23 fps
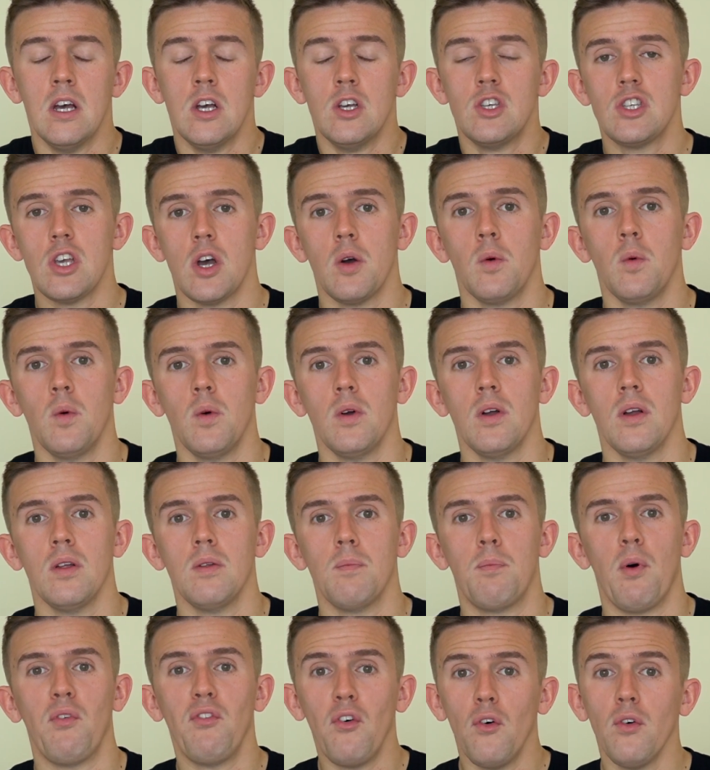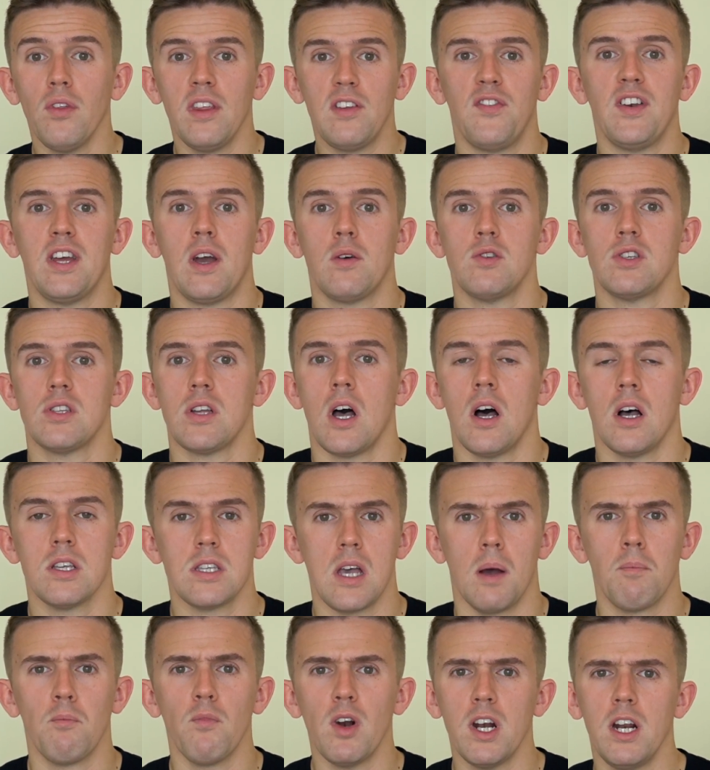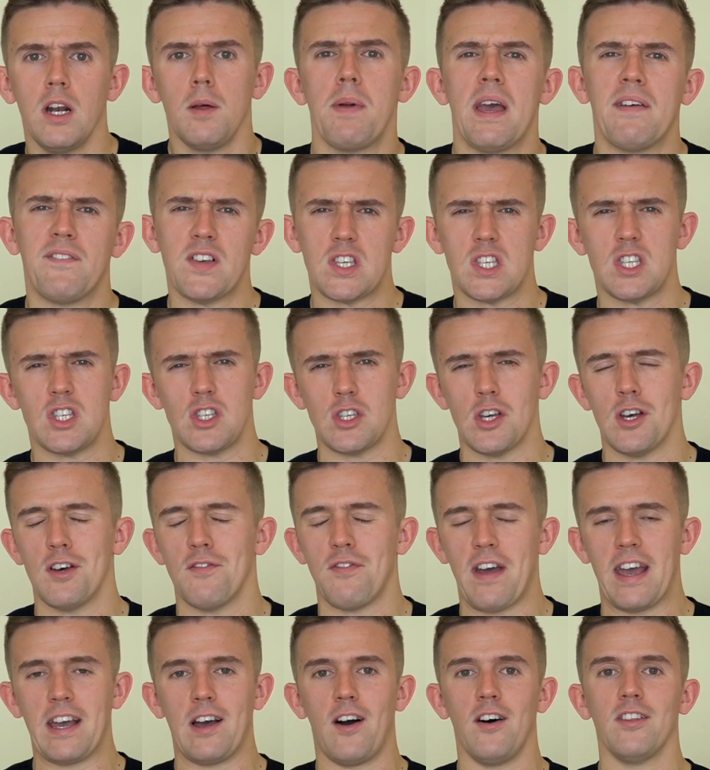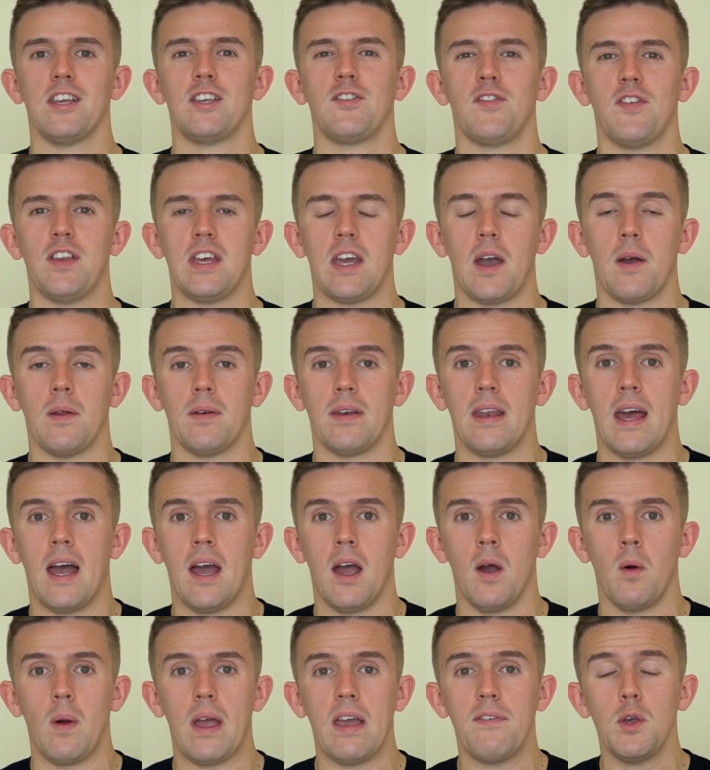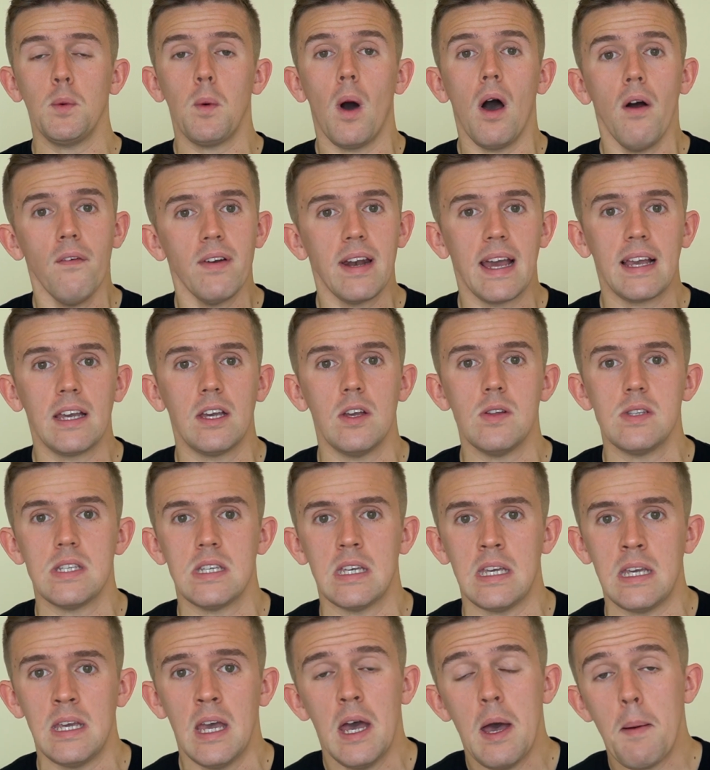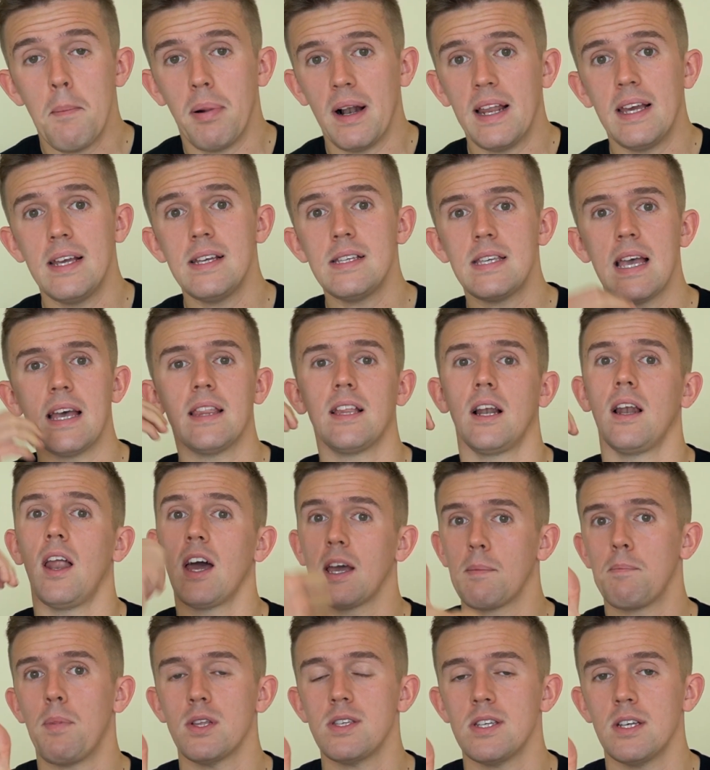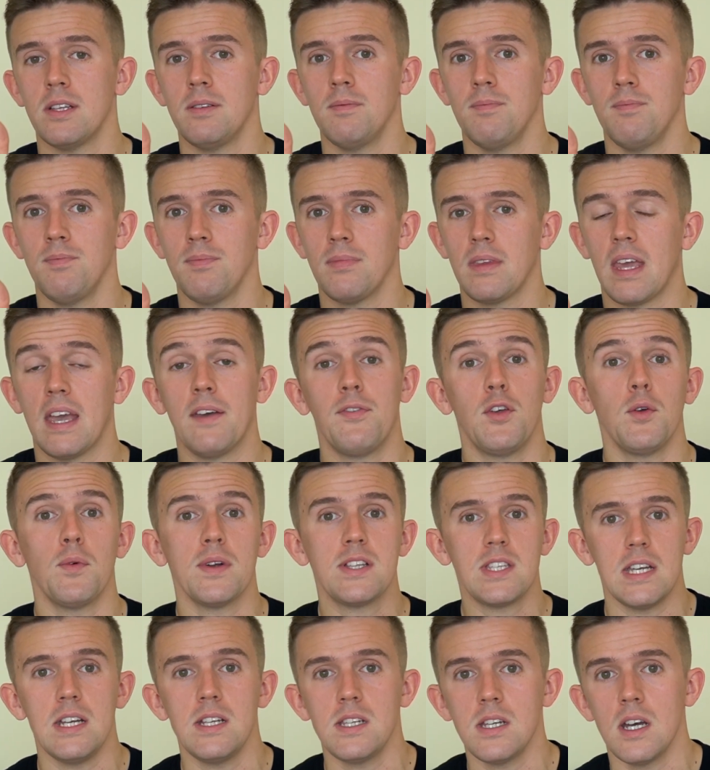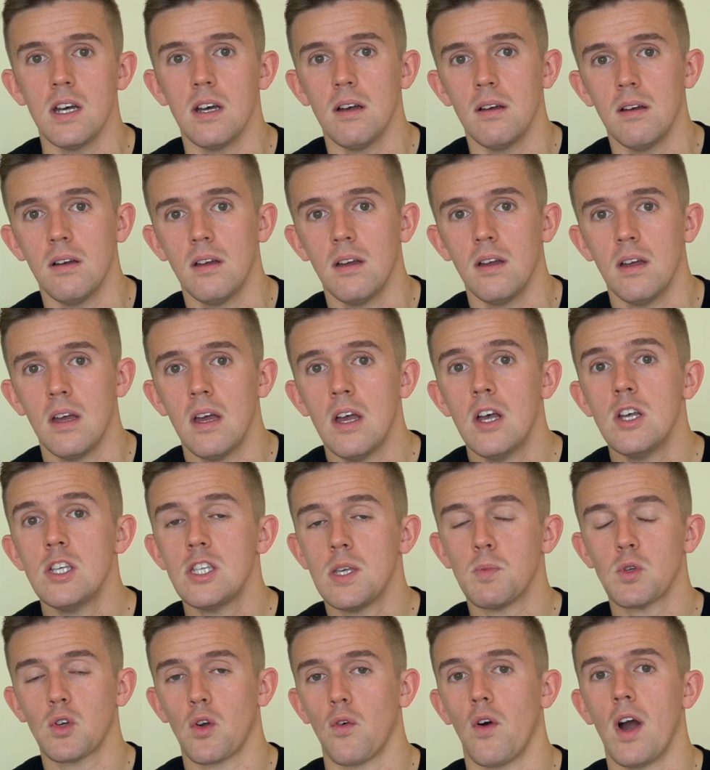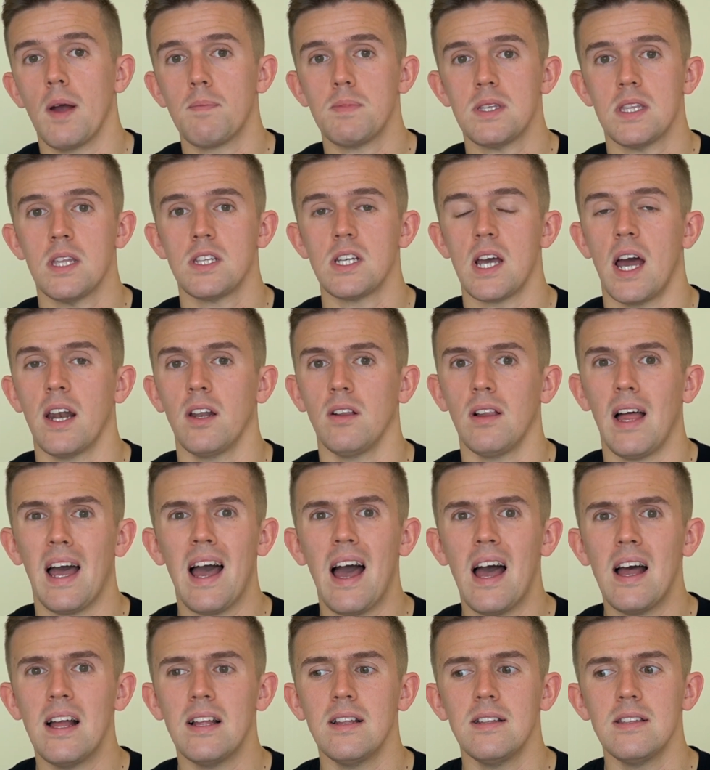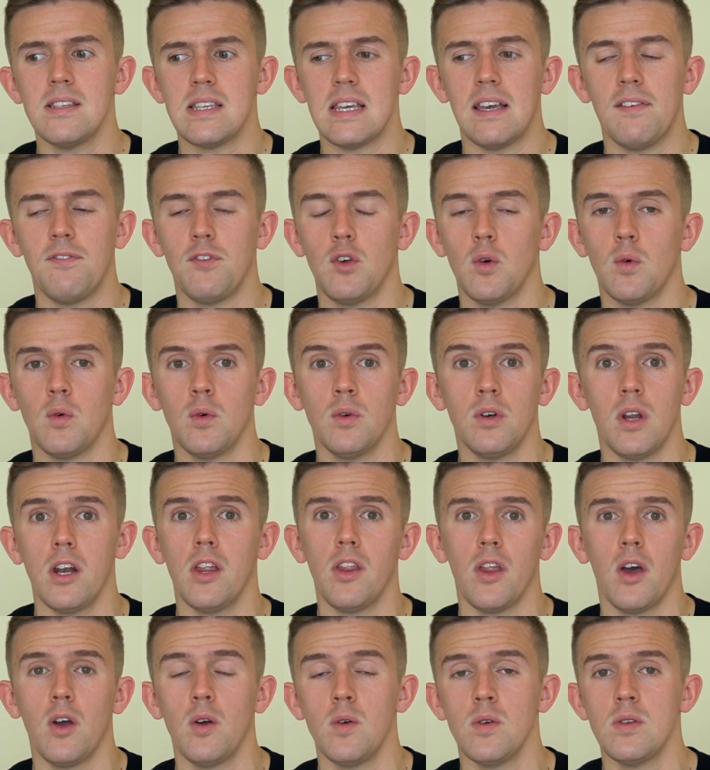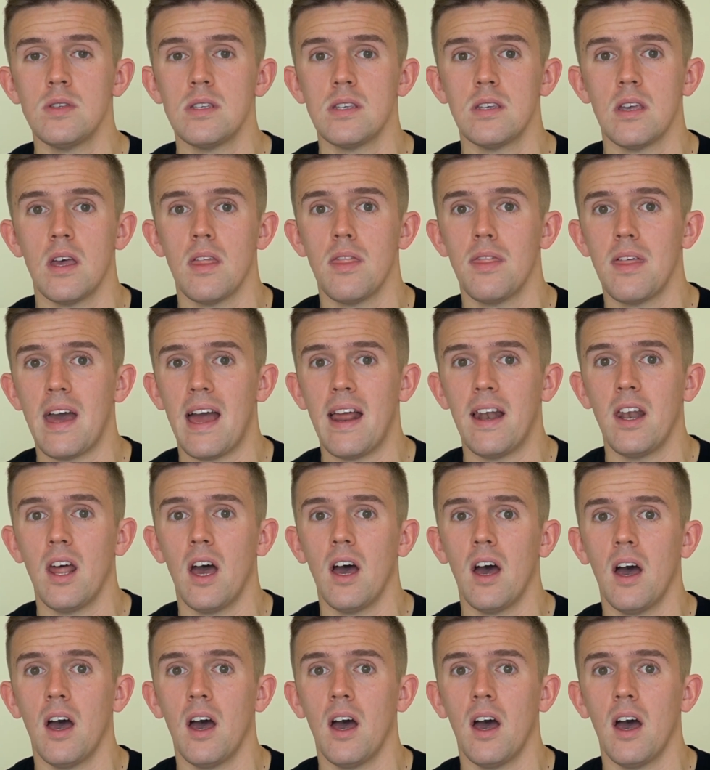So before this video starts, I'm running a bit of a survey on this video. Now, if you are an NQT, please hit the like button. If you're a teacher, subscribe to the channel, and if you're none of those, then